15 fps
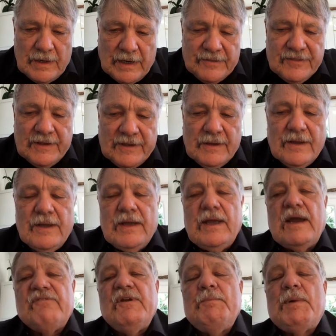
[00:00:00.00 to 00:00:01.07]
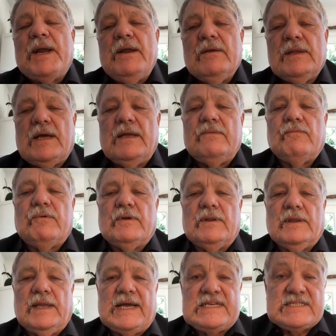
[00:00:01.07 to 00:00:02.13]
I think everybody
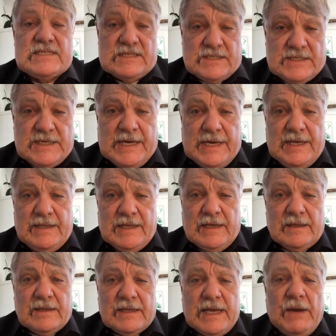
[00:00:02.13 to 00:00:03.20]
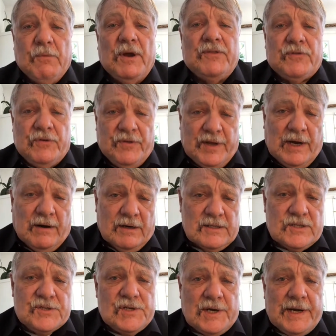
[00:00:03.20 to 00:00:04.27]
likes to say that they went through the
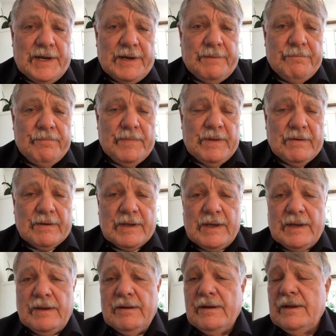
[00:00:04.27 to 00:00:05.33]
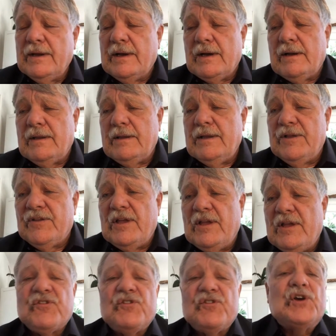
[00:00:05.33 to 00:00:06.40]
hardest training. Okay.
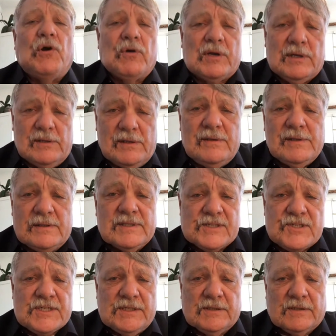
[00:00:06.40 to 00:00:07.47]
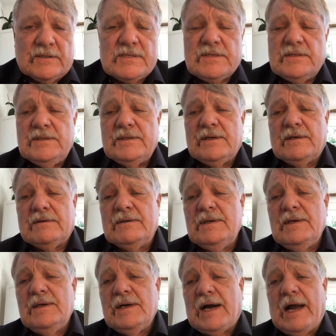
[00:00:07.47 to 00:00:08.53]
It's a joke in the SEALs.
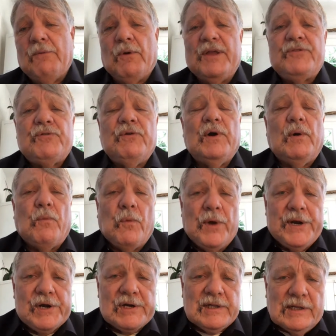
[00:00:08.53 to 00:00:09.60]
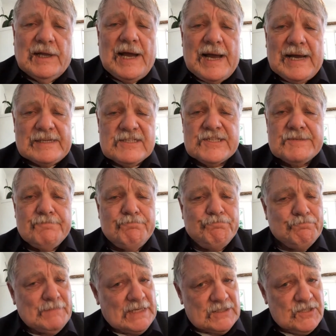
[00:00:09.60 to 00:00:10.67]
I went through a winter class,
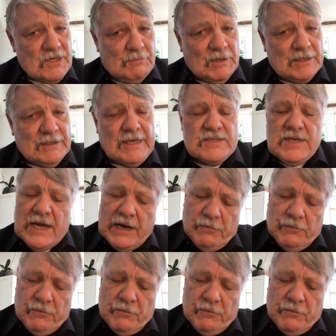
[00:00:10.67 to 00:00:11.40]
not a summer class.